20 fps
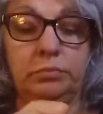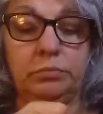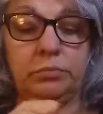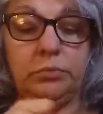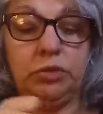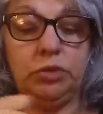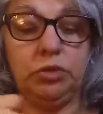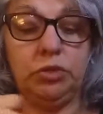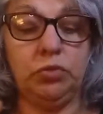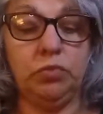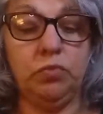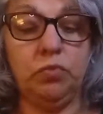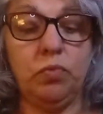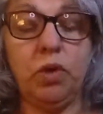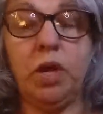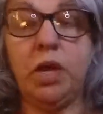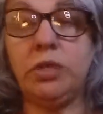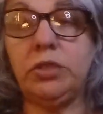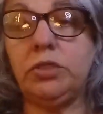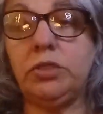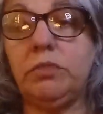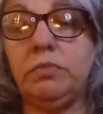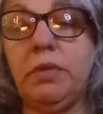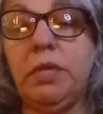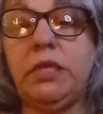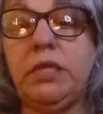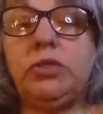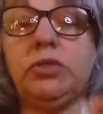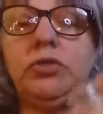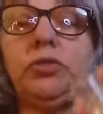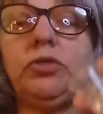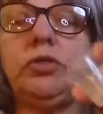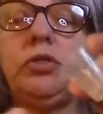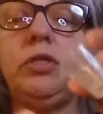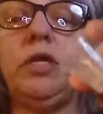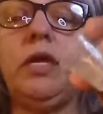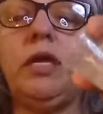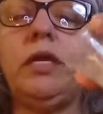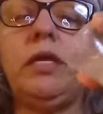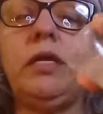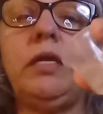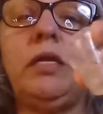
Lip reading: But you want to make sure that